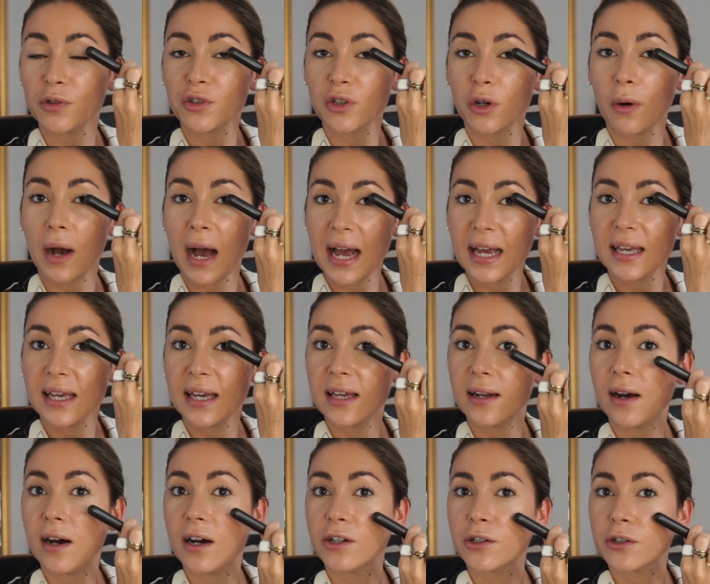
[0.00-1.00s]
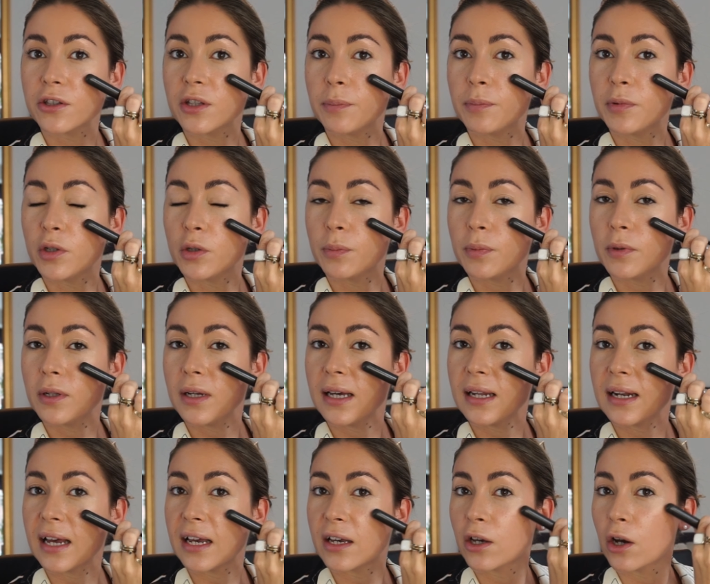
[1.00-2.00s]
So I hit under the pupil
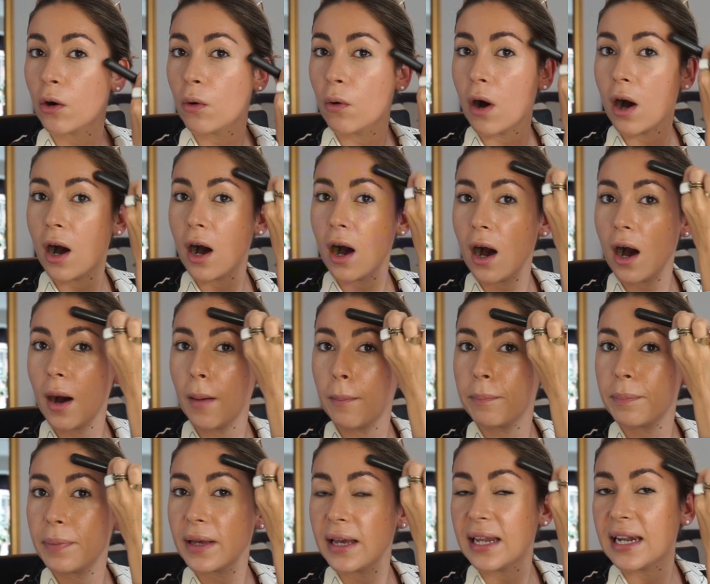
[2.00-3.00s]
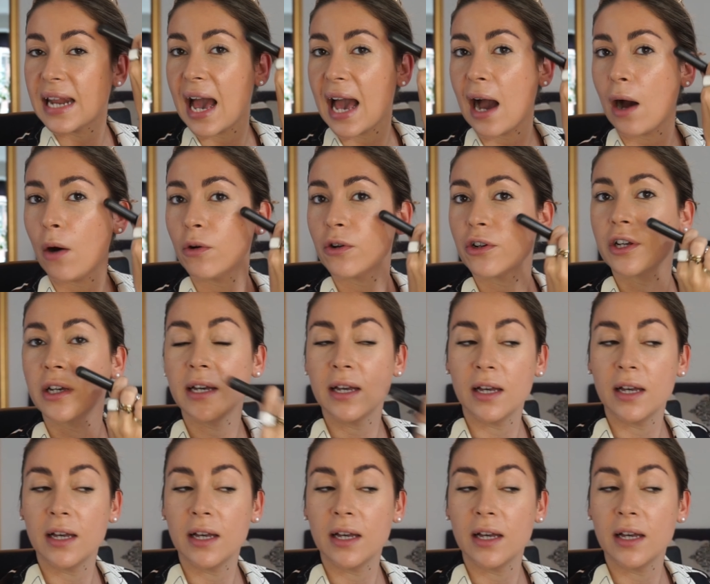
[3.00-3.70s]
and I go up and out.